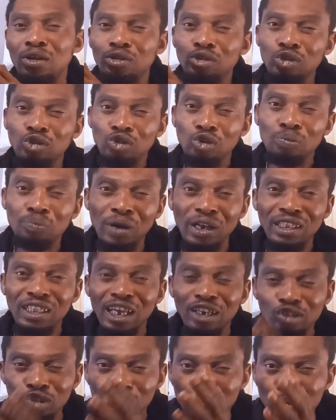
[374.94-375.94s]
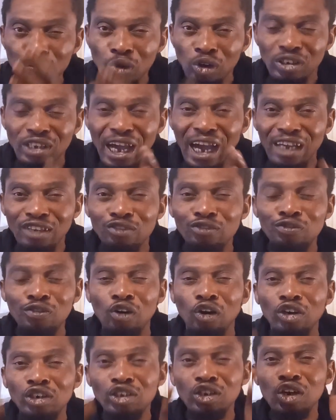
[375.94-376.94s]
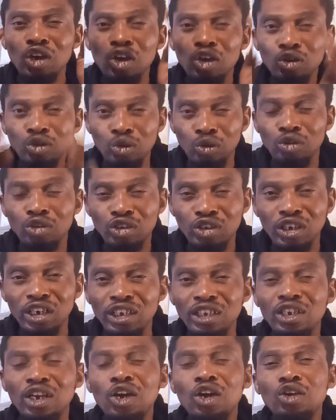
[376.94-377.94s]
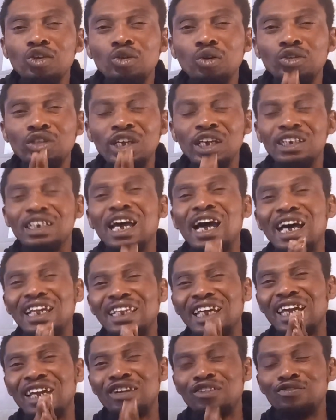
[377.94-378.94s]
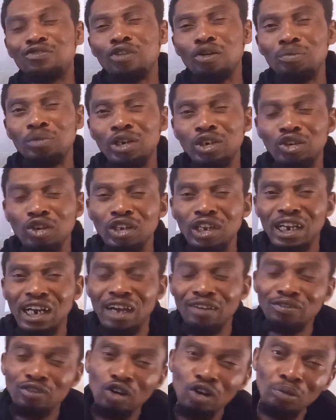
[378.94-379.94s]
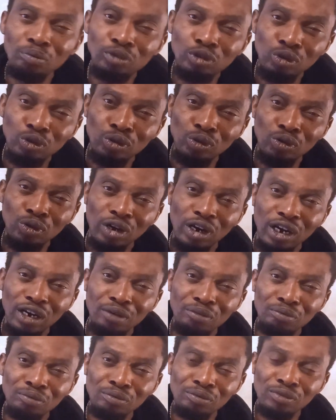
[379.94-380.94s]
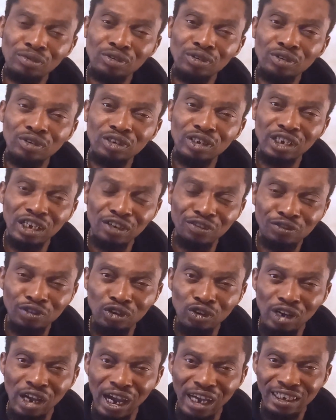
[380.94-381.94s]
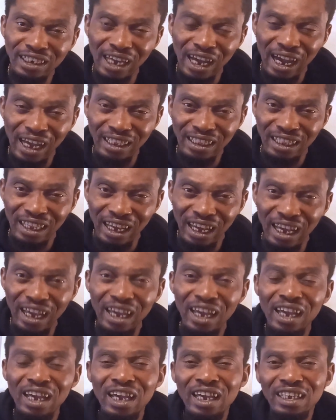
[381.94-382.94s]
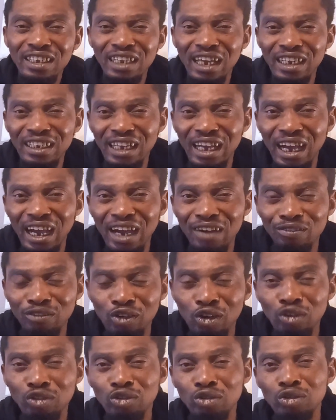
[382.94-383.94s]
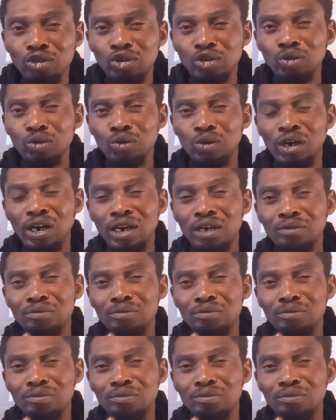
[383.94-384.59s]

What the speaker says: YouTube partner. You must avoid those things. So these are the information that I've come to give you guys out there, that I've gotten to